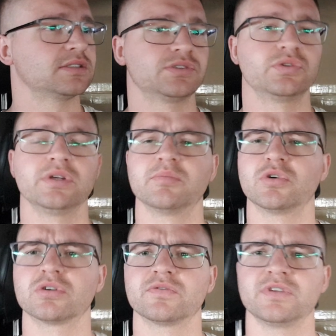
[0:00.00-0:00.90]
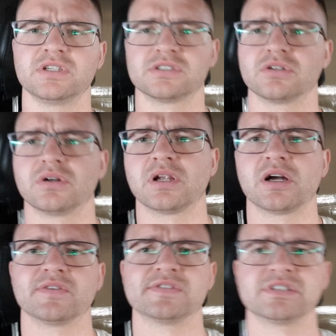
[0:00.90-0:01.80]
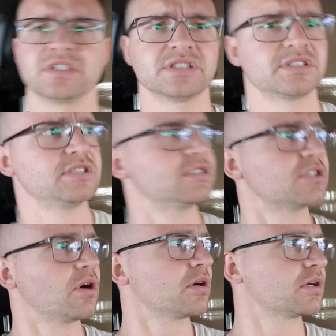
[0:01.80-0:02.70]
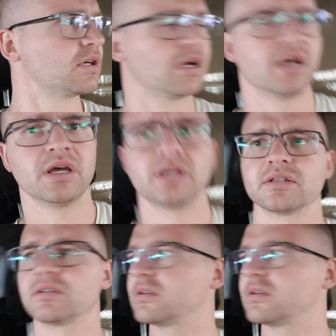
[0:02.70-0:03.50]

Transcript: 3 more of these, so I'll have 6 in stock, and